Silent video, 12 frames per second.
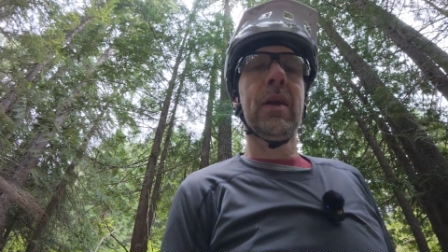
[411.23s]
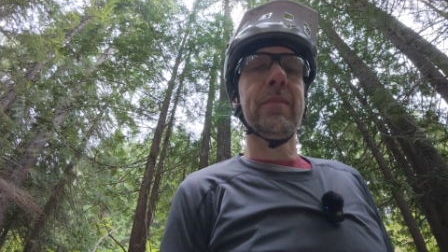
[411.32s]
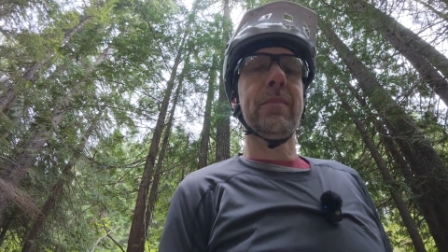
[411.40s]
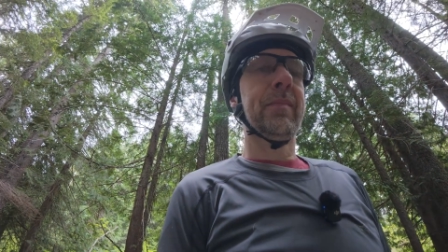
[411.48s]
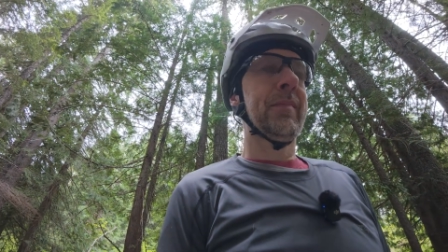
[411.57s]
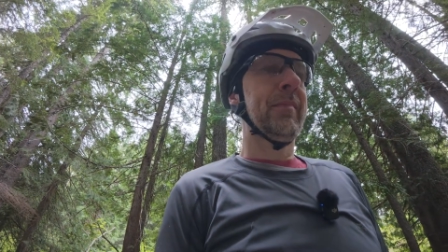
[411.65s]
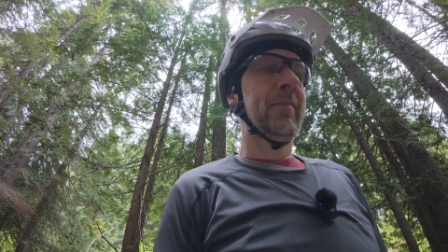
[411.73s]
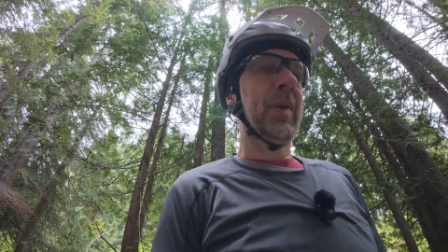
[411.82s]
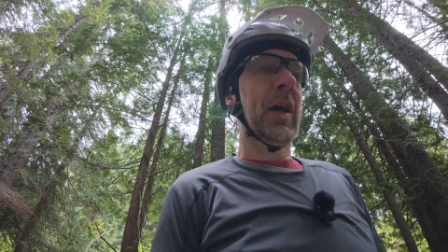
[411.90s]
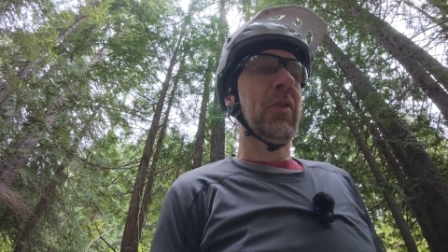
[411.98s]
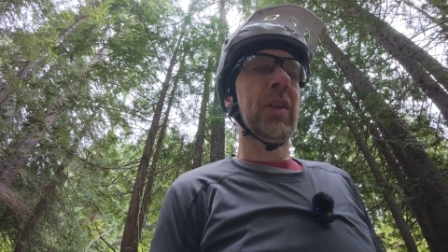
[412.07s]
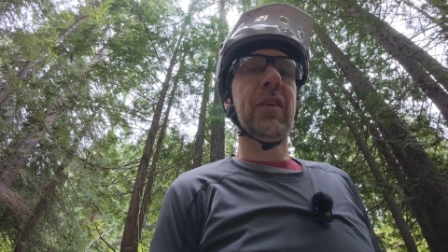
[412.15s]
right,
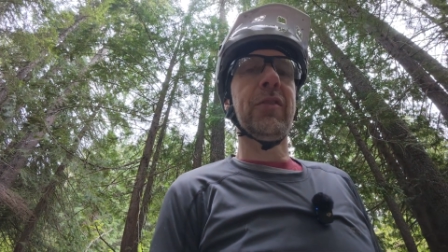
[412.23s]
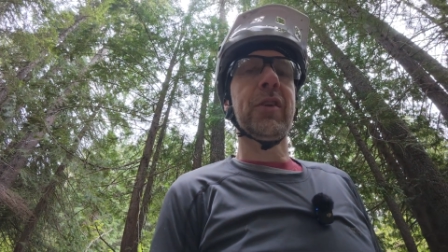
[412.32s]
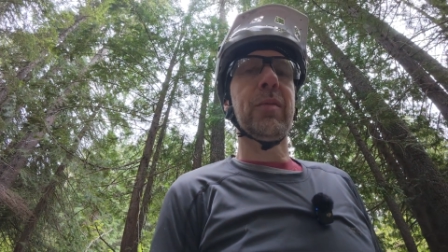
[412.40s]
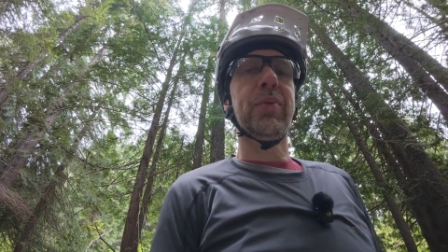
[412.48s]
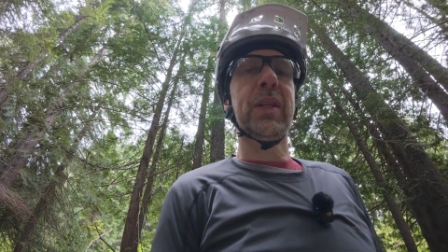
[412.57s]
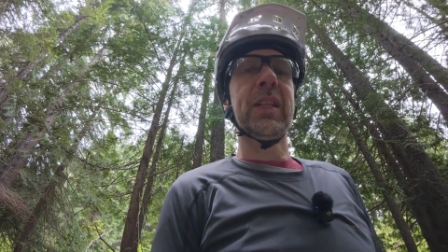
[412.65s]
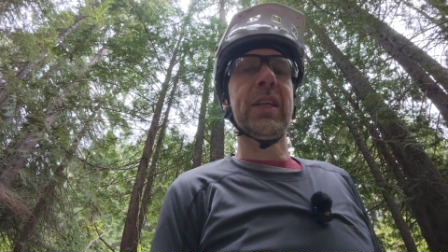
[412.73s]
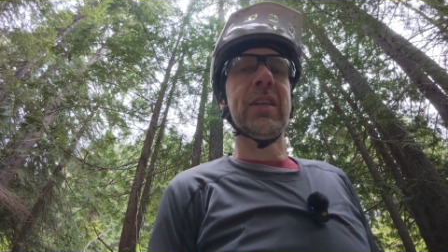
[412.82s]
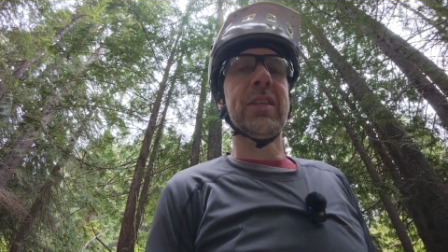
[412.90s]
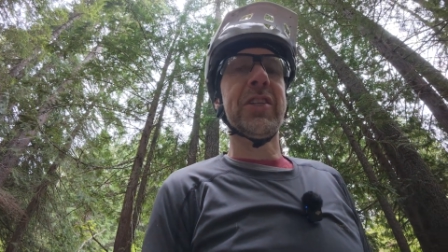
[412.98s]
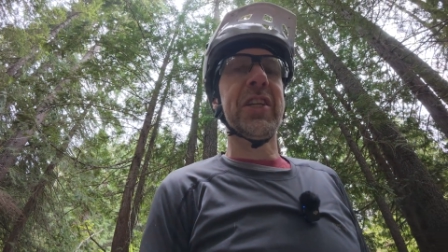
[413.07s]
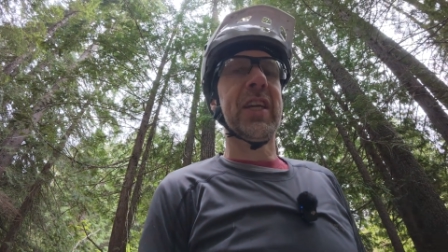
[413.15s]
battery level completely
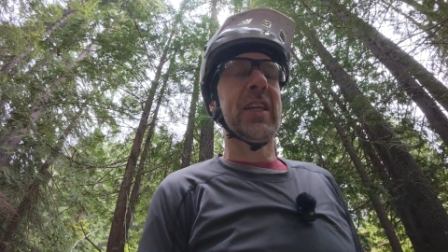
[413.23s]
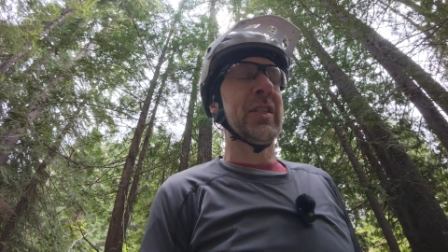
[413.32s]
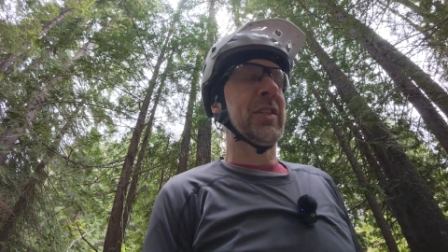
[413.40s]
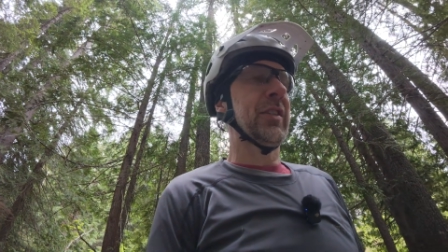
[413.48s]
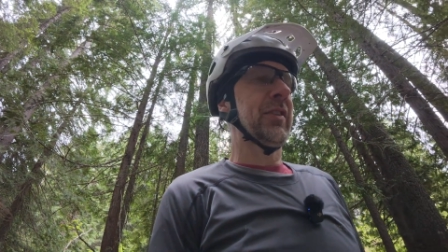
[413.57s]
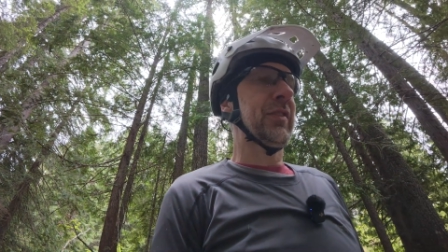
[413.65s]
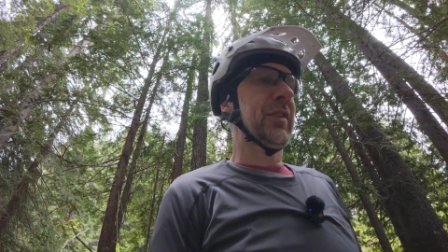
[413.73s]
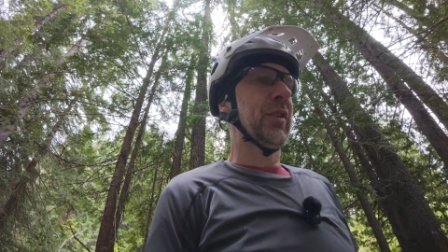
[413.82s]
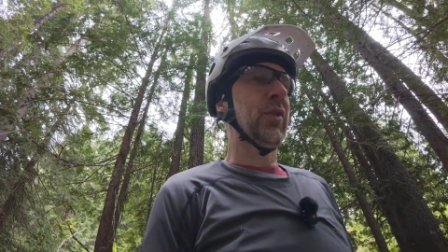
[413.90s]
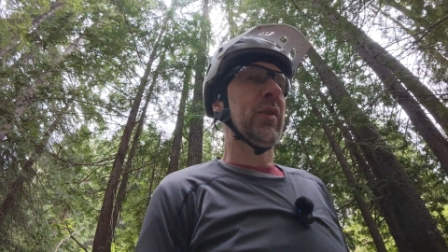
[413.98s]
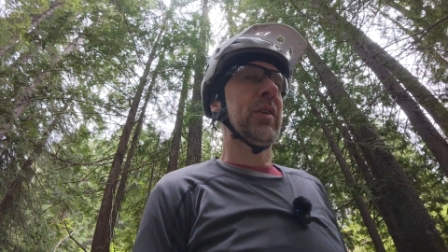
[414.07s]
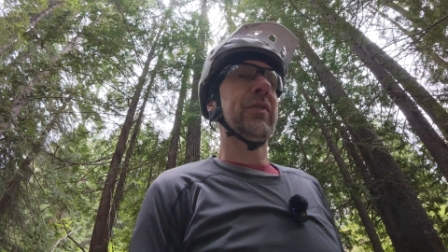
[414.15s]
unchanged.
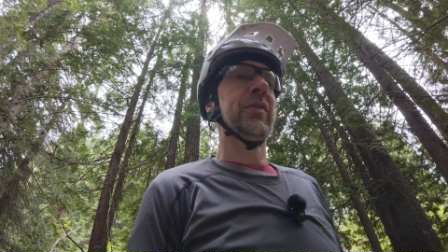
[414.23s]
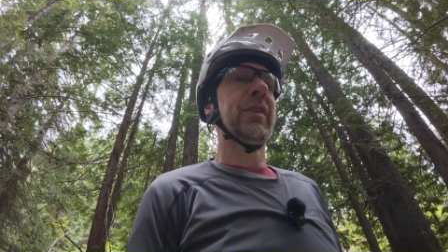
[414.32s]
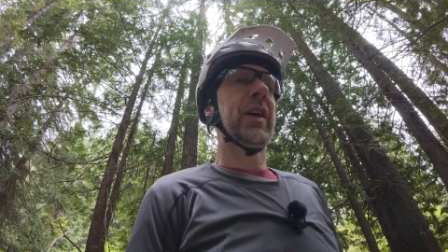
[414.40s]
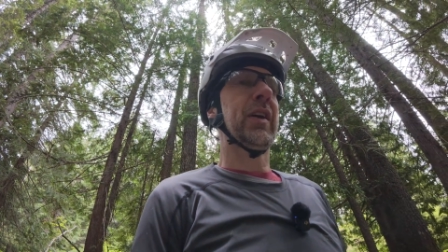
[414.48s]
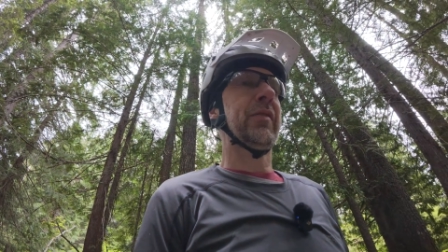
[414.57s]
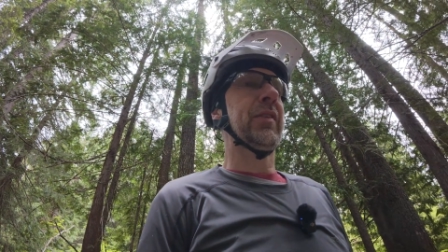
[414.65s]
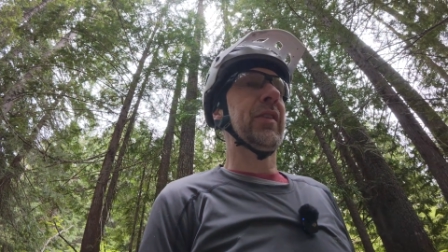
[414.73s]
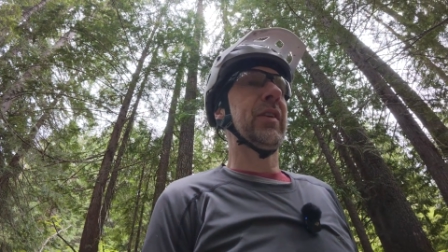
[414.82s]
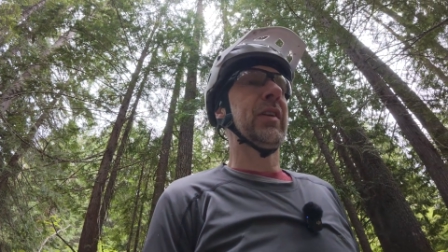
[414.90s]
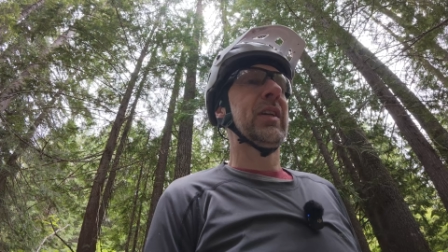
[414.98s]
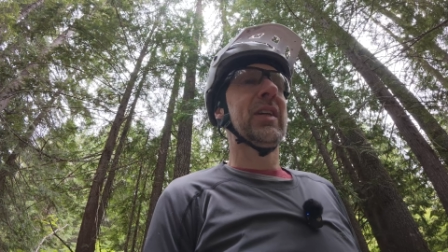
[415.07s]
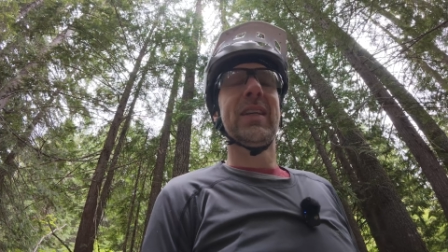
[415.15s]
So it survived
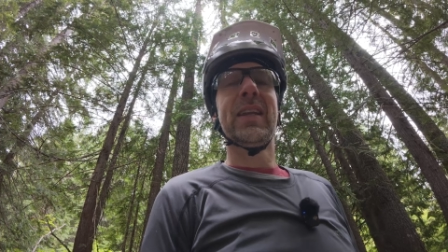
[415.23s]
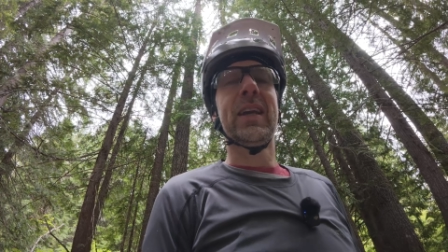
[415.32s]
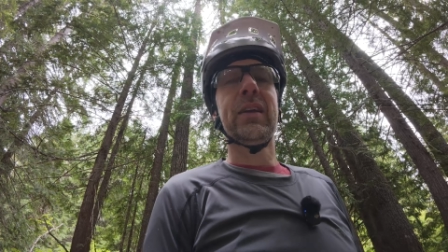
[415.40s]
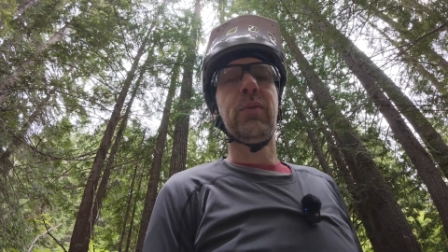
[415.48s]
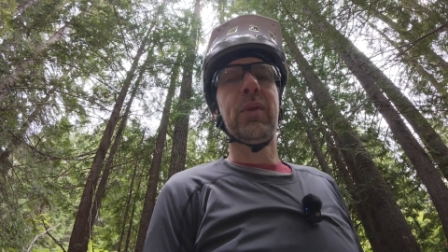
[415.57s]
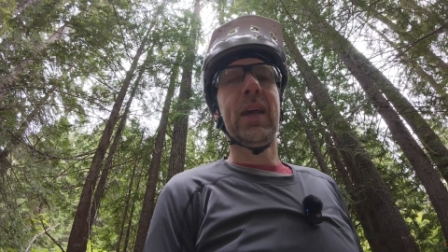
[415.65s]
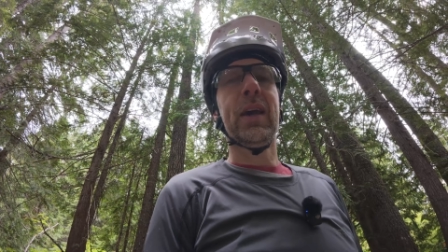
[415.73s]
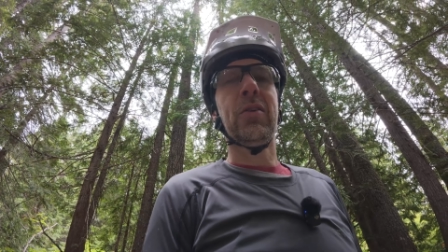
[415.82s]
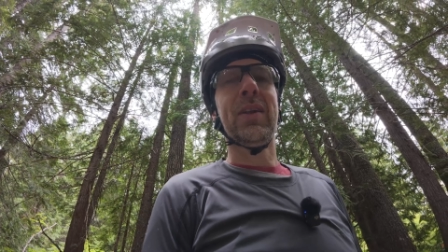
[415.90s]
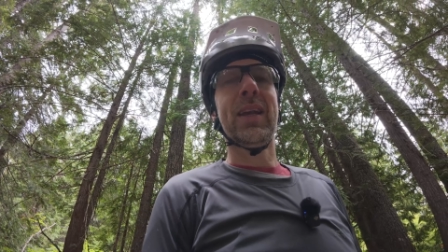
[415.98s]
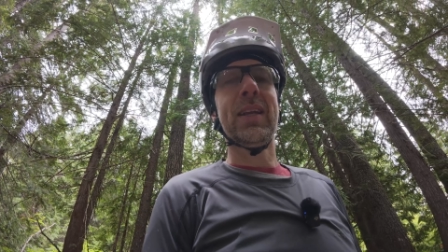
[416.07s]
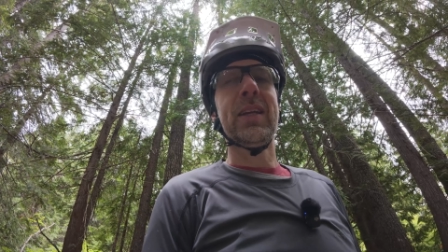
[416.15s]
the night
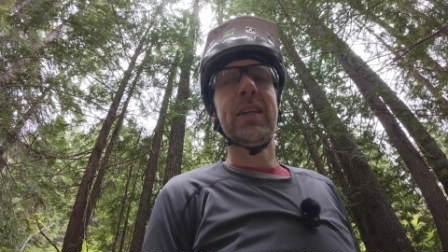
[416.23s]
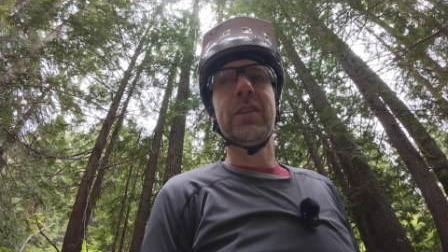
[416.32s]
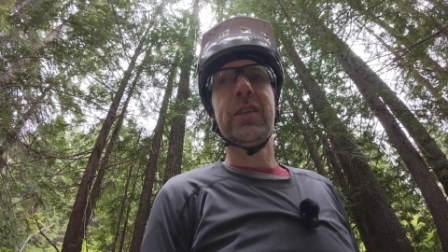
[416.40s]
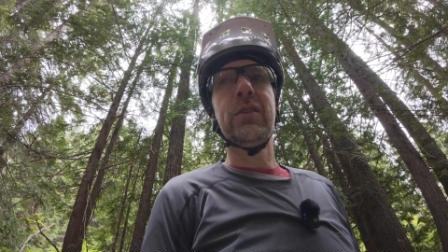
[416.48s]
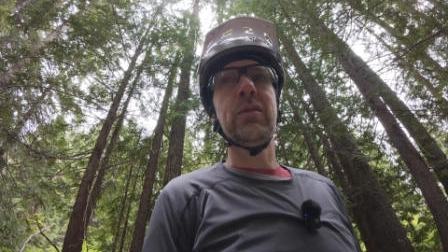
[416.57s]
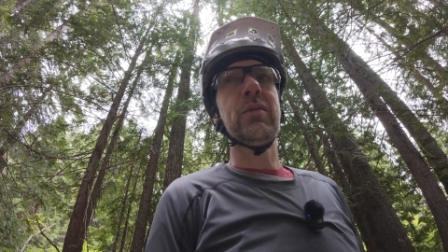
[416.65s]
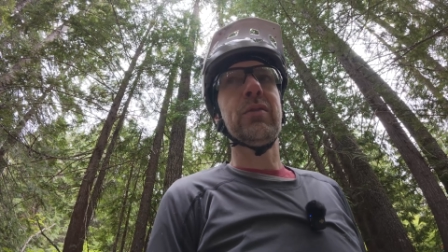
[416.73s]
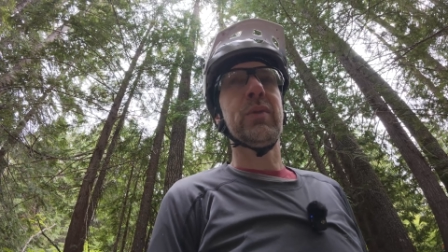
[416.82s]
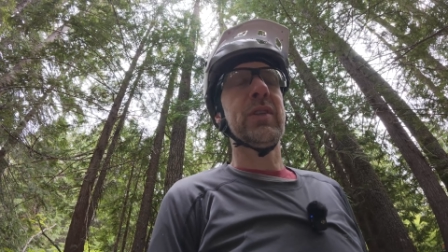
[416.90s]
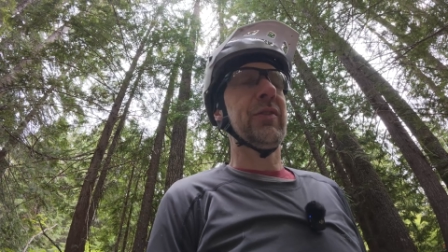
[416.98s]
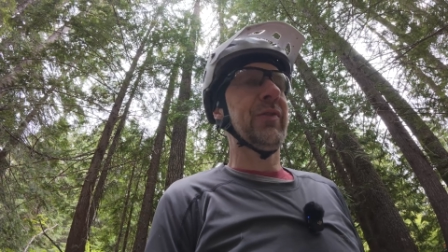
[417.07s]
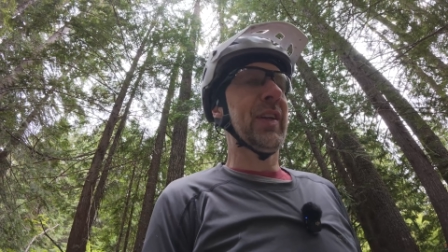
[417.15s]
without any issues,
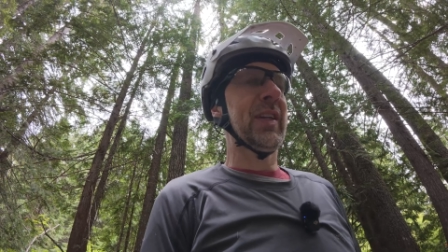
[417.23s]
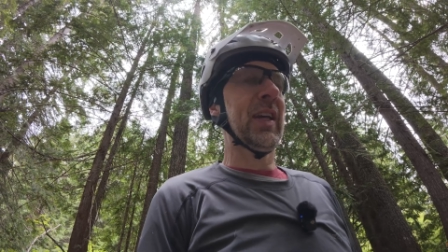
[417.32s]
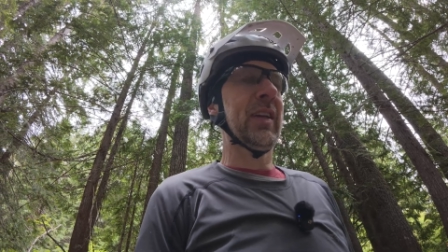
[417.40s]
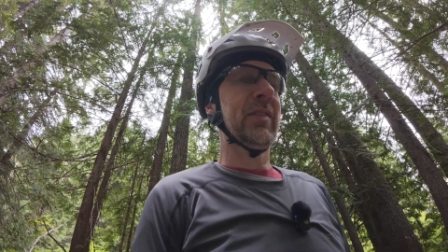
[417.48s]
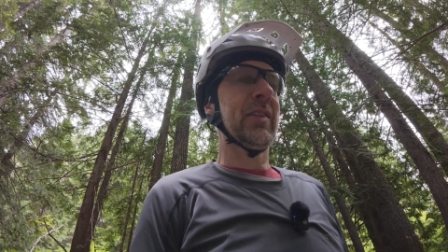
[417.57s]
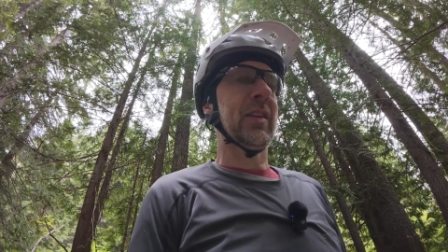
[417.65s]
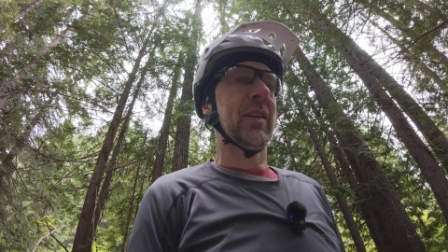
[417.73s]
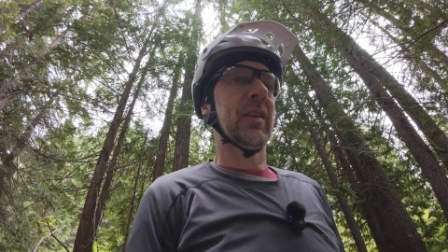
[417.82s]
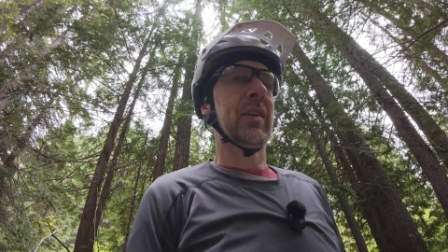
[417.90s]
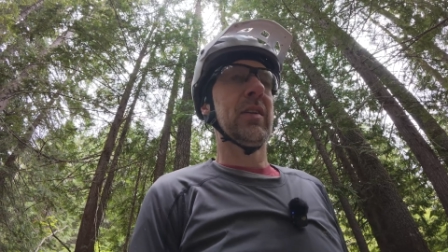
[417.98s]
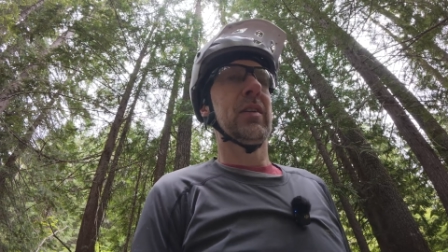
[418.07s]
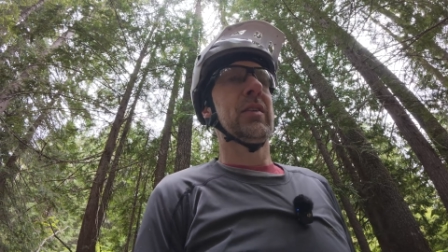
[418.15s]
which is fantastic.